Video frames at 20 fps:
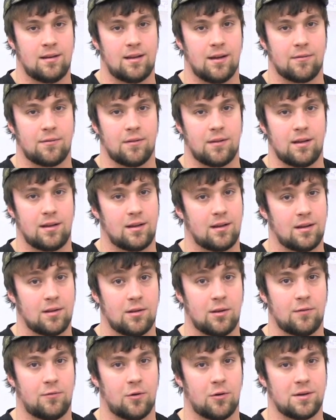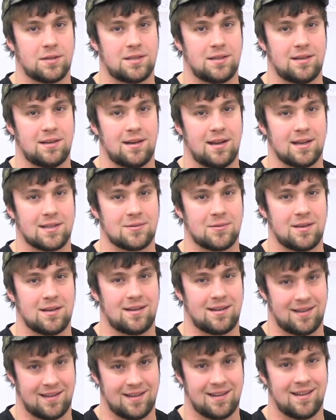definitely look forward to seeing you next
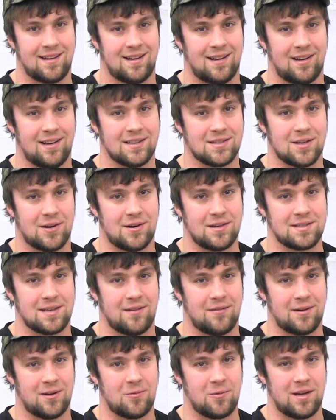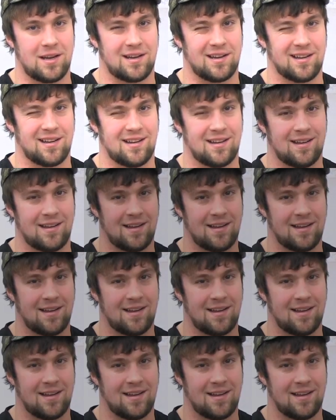week. As always, have a good week.